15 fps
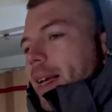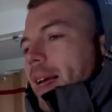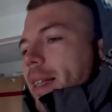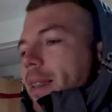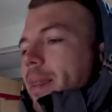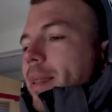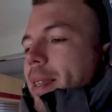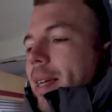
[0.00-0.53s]

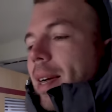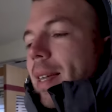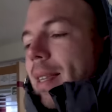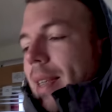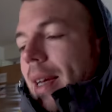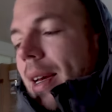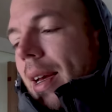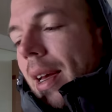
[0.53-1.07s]
And those
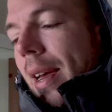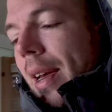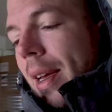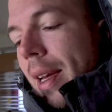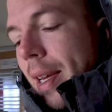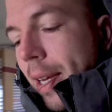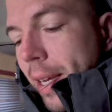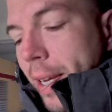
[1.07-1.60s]
guys
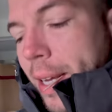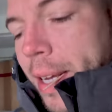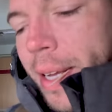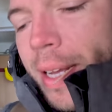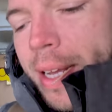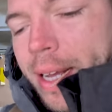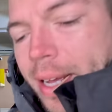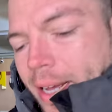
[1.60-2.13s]

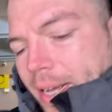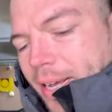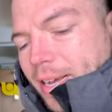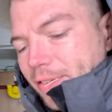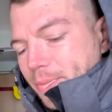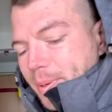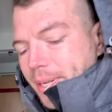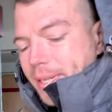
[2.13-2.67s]

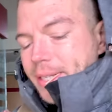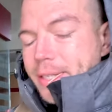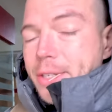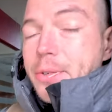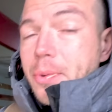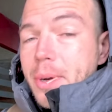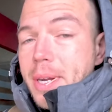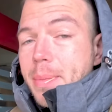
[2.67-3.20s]
have been
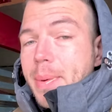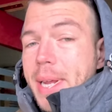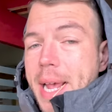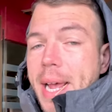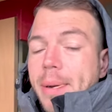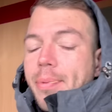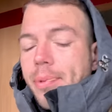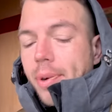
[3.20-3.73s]
extremely
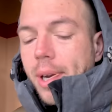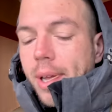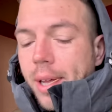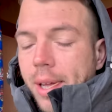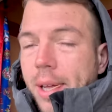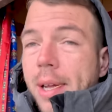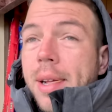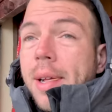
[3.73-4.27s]
helpful.
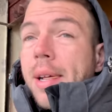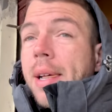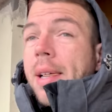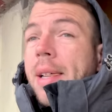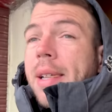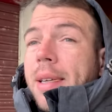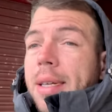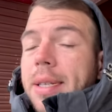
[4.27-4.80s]

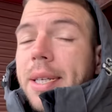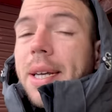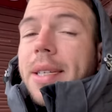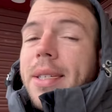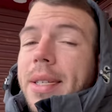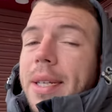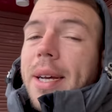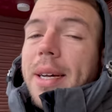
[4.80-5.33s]
Because
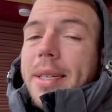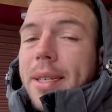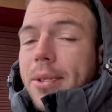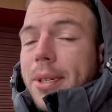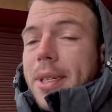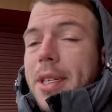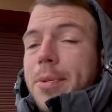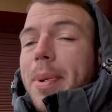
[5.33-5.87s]
yesterday, as I
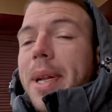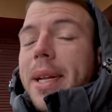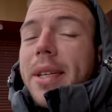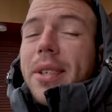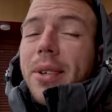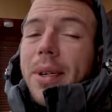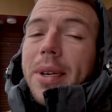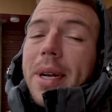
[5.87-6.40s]
was explaining
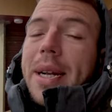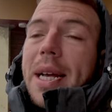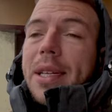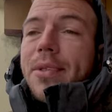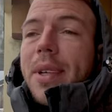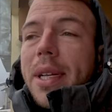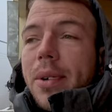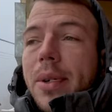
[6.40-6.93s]
to you in the
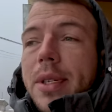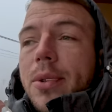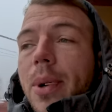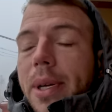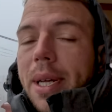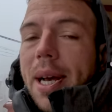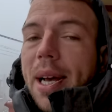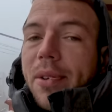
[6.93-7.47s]
last video, it's
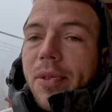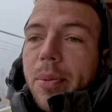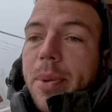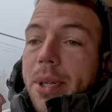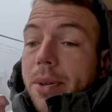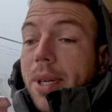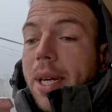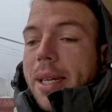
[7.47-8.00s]
quite hard for
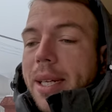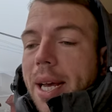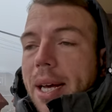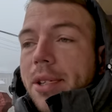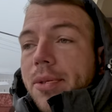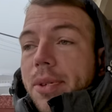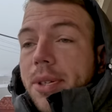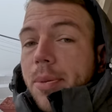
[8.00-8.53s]
me to get
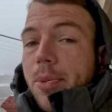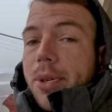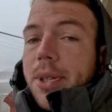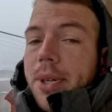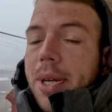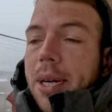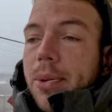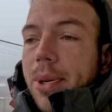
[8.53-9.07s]
cash for some
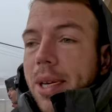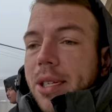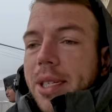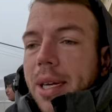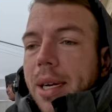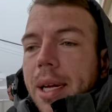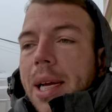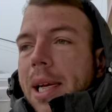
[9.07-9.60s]
reason.
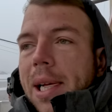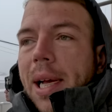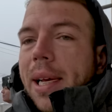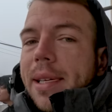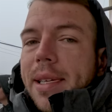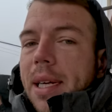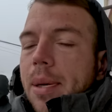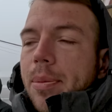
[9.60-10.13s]
Arunachal
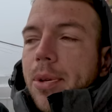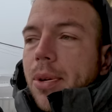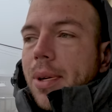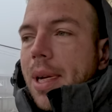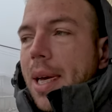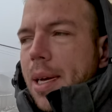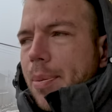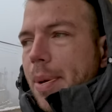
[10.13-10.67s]
ATM don't
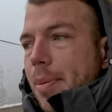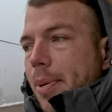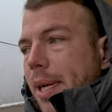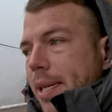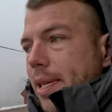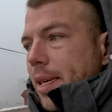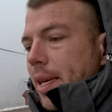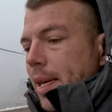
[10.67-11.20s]
like me
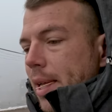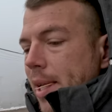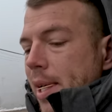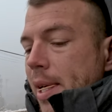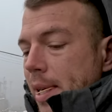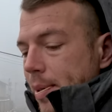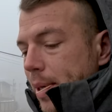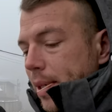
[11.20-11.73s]
much.
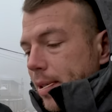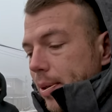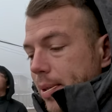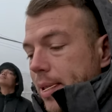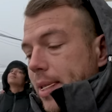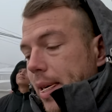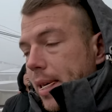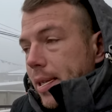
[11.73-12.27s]
But
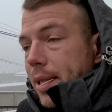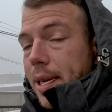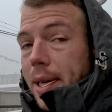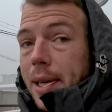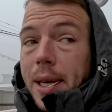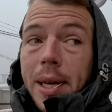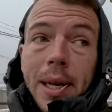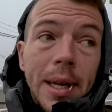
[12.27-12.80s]
those guys,
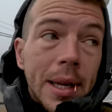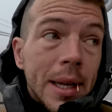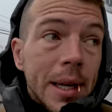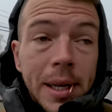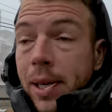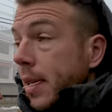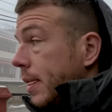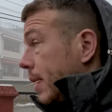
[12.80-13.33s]

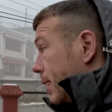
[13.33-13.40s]
is